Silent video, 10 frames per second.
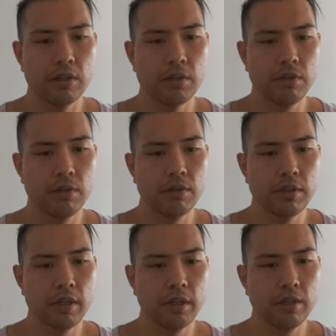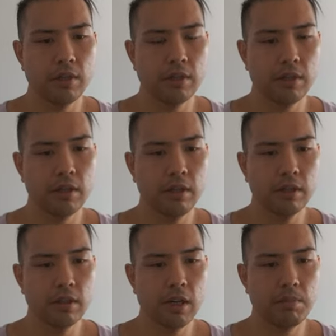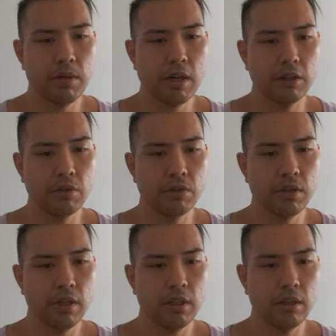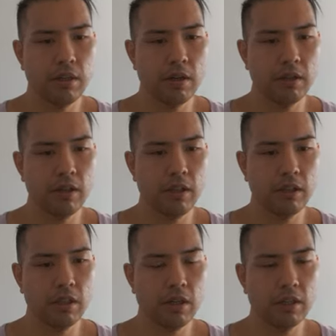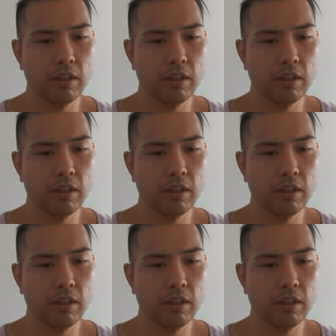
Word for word: to this task and connect the I P address eight dot eight dot